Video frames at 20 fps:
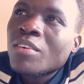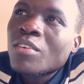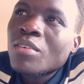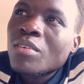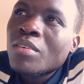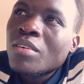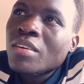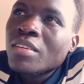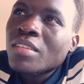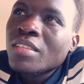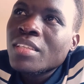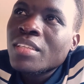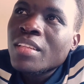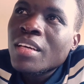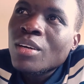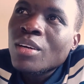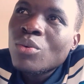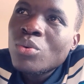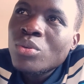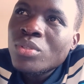The
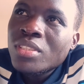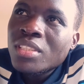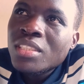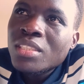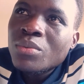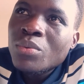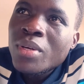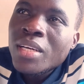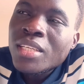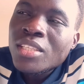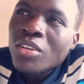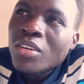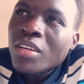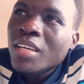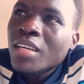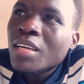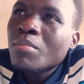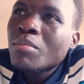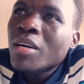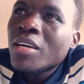goods we are talking
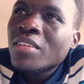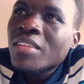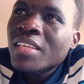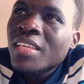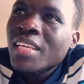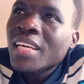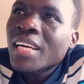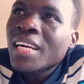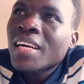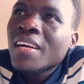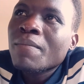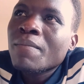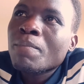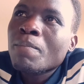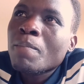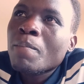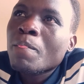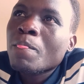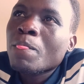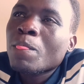about here,
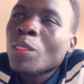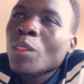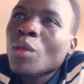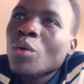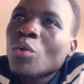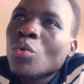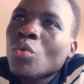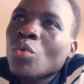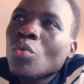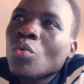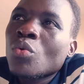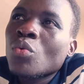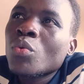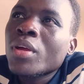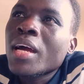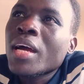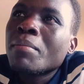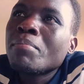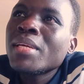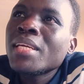we are
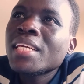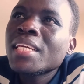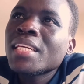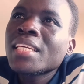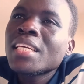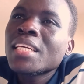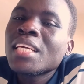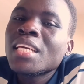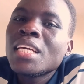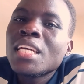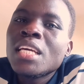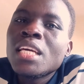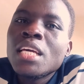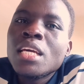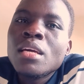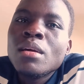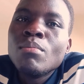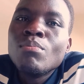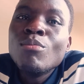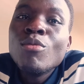meaning
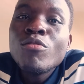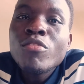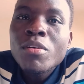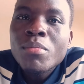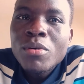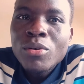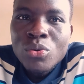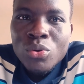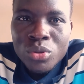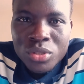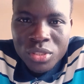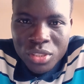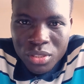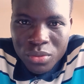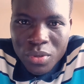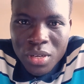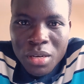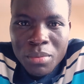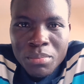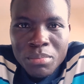movable goods, we are
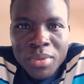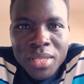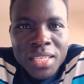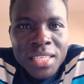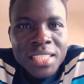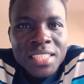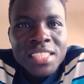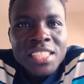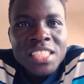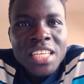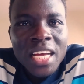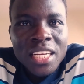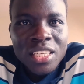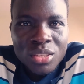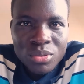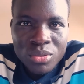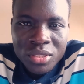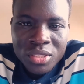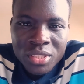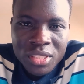meaning
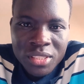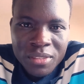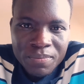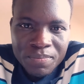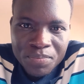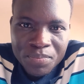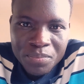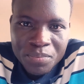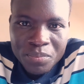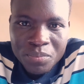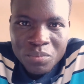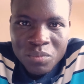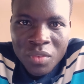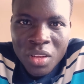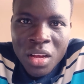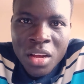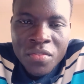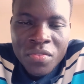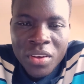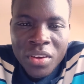chattels.
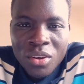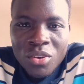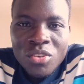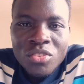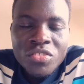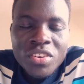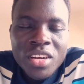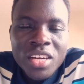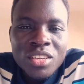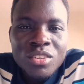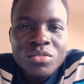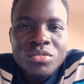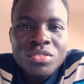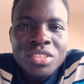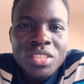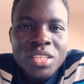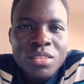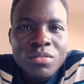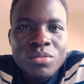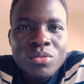The contract of sale of
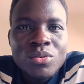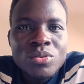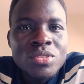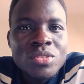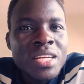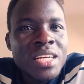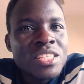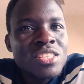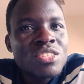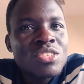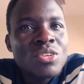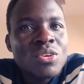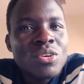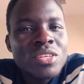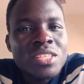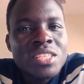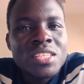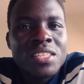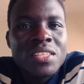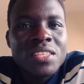goods does not
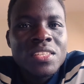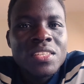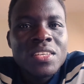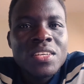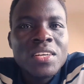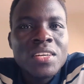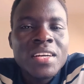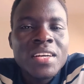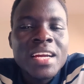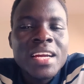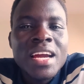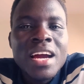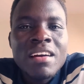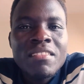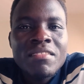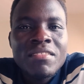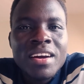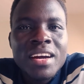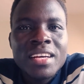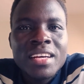
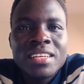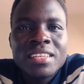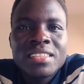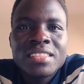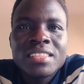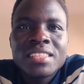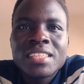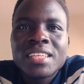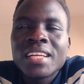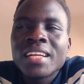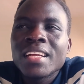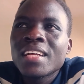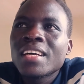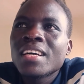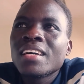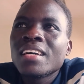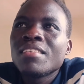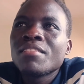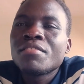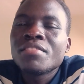govern
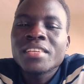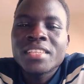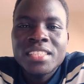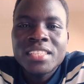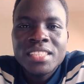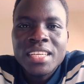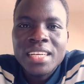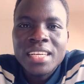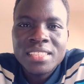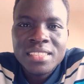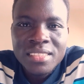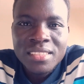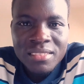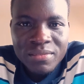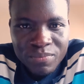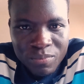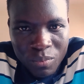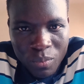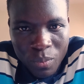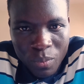fixtures
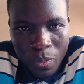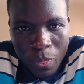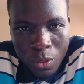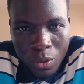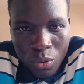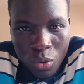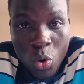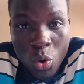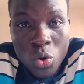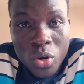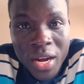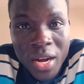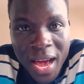or land.